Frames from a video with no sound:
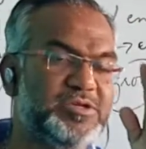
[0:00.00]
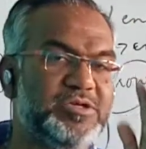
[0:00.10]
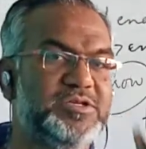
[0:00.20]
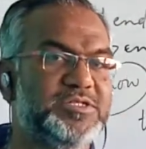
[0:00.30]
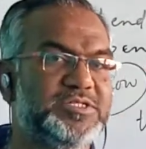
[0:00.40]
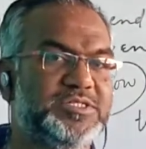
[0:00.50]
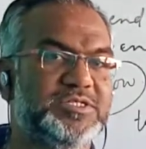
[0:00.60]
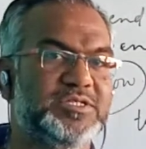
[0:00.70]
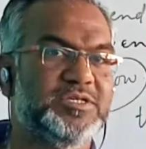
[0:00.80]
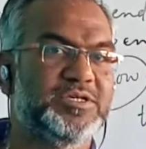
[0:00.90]

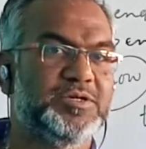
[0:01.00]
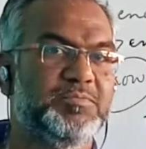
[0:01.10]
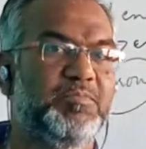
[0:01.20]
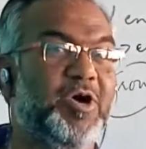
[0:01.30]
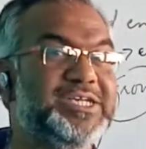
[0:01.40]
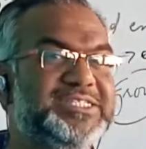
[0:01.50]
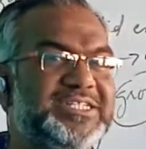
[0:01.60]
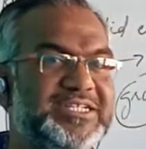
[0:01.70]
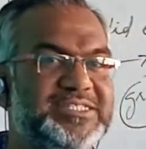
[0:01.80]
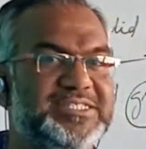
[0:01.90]
is
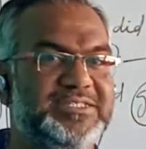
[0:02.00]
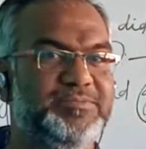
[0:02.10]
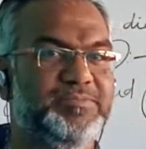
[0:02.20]
poisonous.